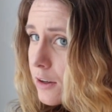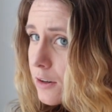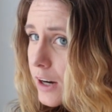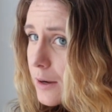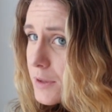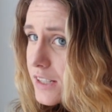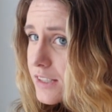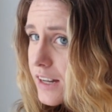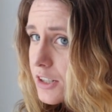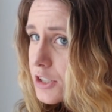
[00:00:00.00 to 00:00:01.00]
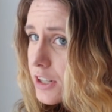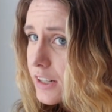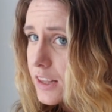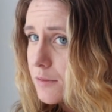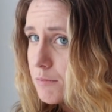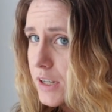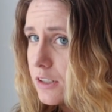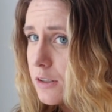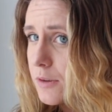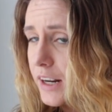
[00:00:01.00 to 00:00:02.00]
grab the section in the
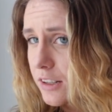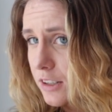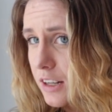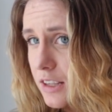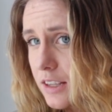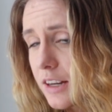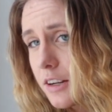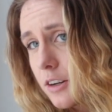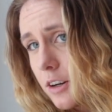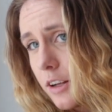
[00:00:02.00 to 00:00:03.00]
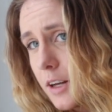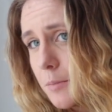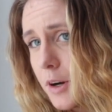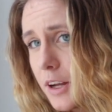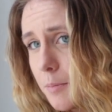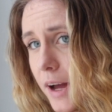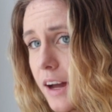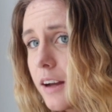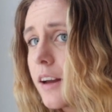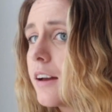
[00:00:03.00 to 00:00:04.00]
middle right underneath it, curl it and put it
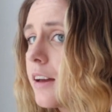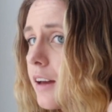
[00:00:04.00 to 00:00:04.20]
back,